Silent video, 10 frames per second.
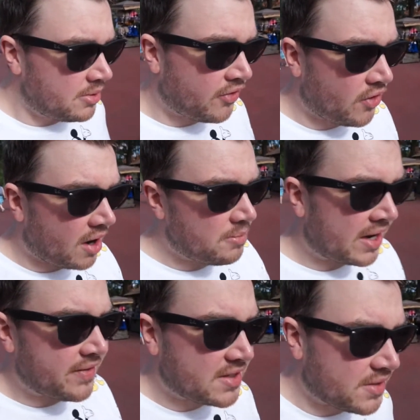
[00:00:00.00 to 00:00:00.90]
before our
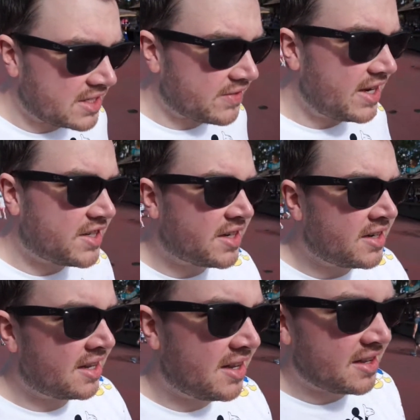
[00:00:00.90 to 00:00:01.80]
breakfast
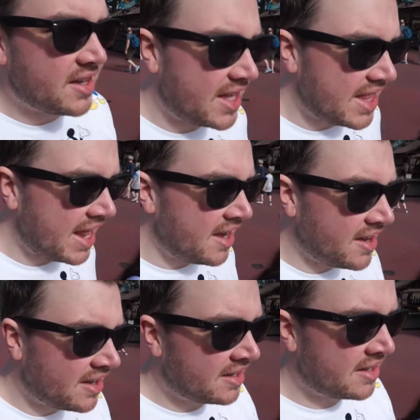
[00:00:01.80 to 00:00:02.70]
reservation and
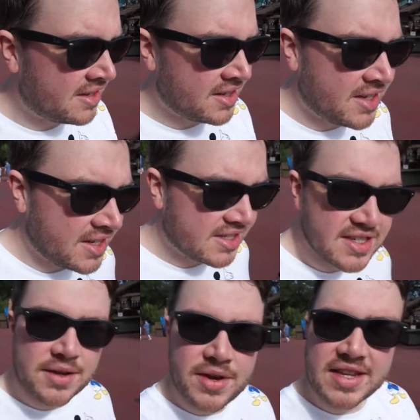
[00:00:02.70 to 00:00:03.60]
then
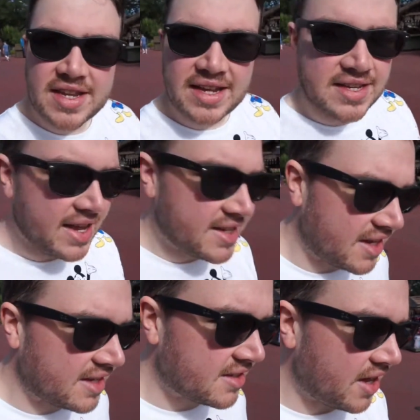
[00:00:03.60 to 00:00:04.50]
see where the day
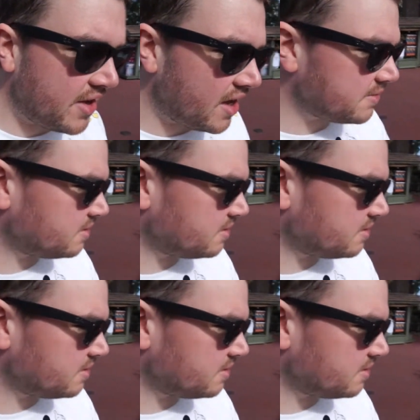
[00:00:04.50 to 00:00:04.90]
takes us. Go hit up